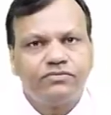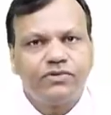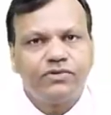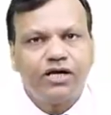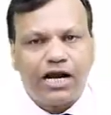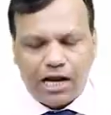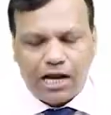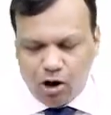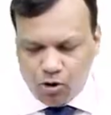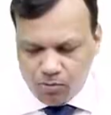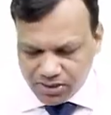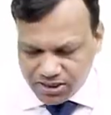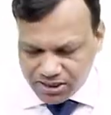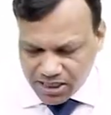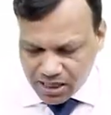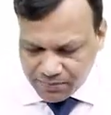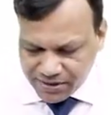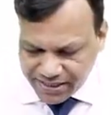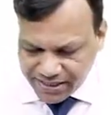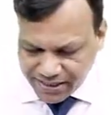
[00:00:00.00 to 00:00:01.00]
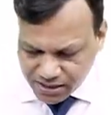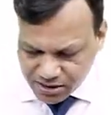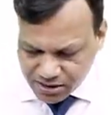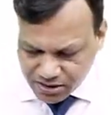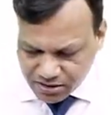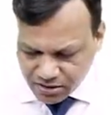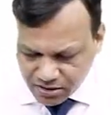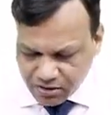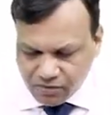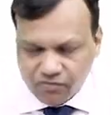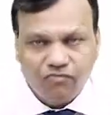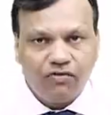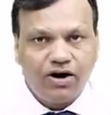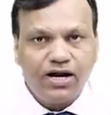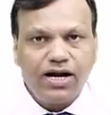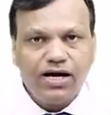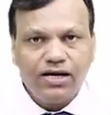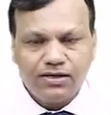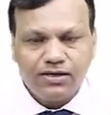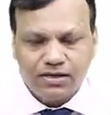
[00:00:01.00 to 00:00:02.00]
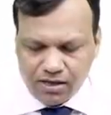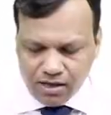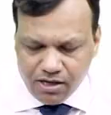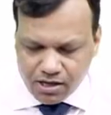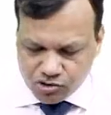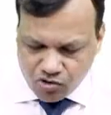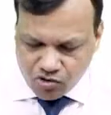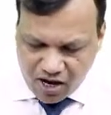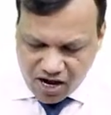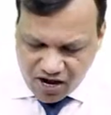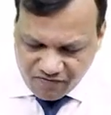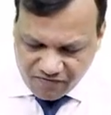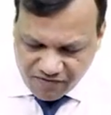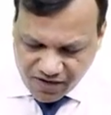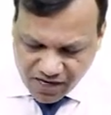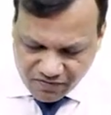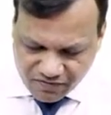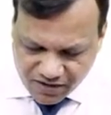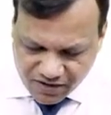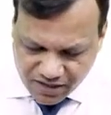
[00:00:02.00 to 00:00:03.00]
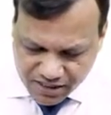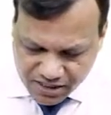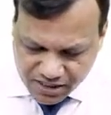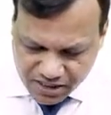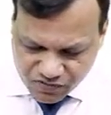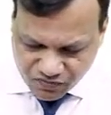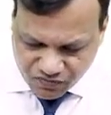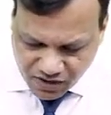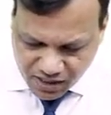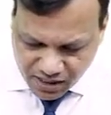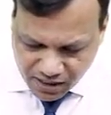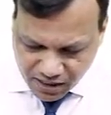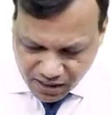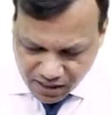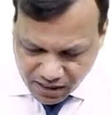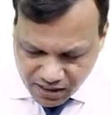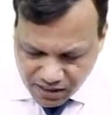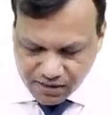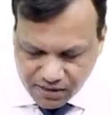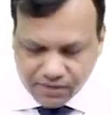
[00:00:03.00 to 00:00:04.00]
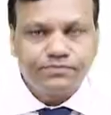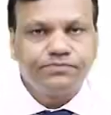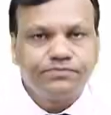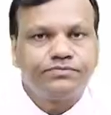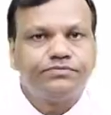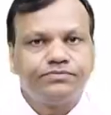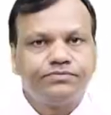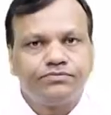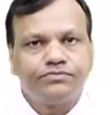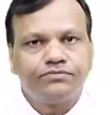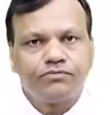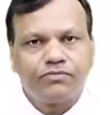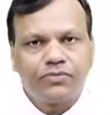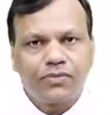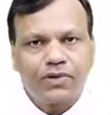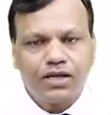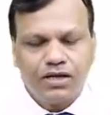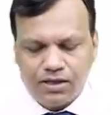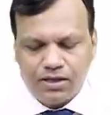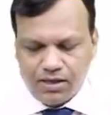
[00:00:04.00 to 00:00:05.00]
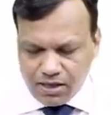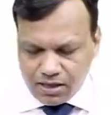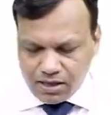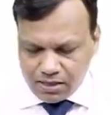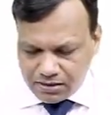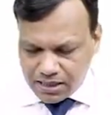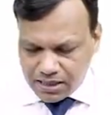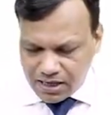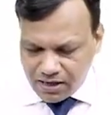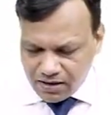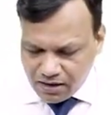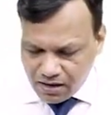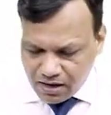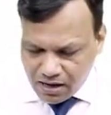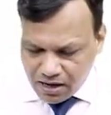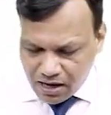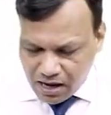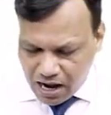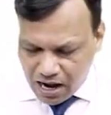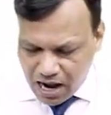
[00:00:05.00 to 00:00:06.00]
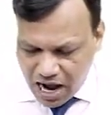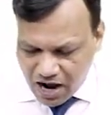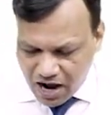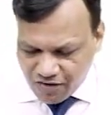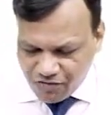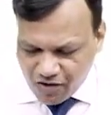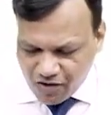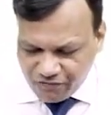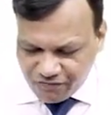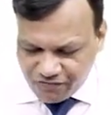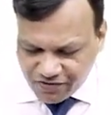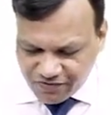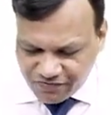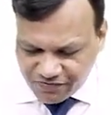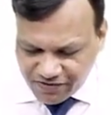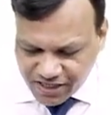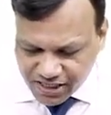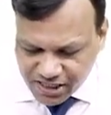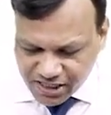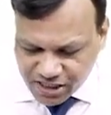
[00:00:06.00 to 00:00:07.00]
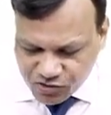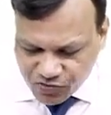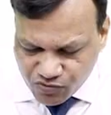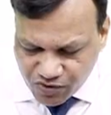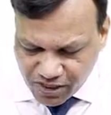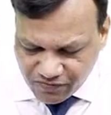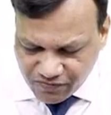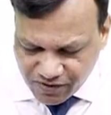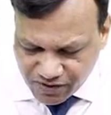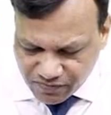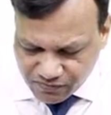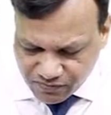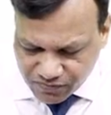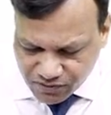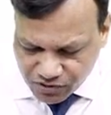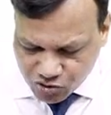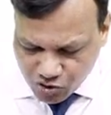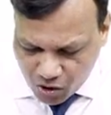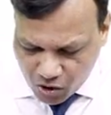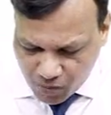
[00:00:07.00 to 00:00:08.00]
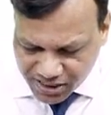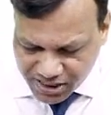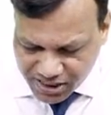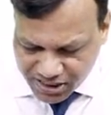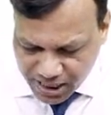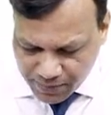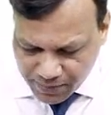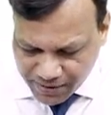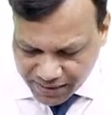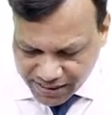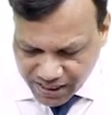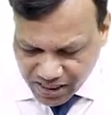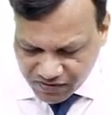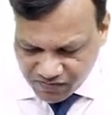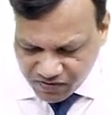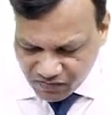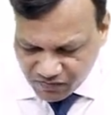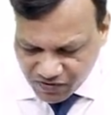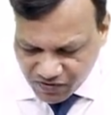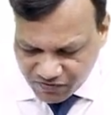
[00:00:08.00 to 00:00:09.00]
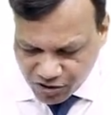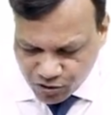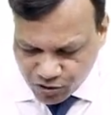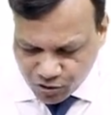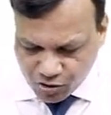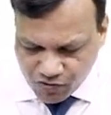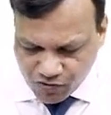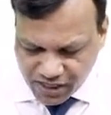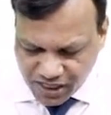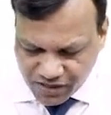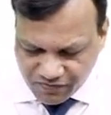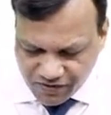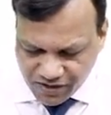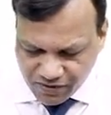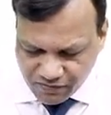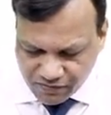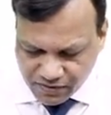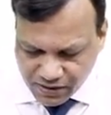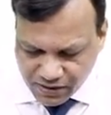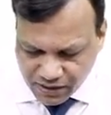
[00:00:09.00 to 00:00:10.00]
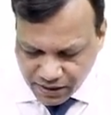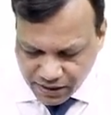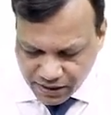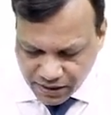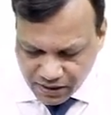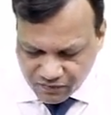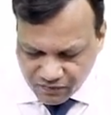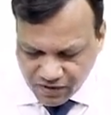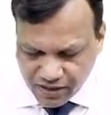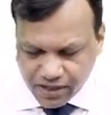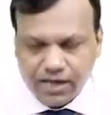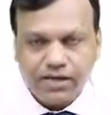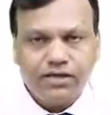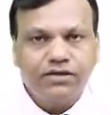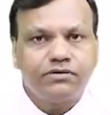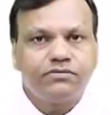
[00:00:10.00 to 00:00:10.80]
And how much time it takes? 1 hour. So half-life here is 1 hour. Then half of 50 is 25. So how much time it take from 50 to 25? Again 1 hour.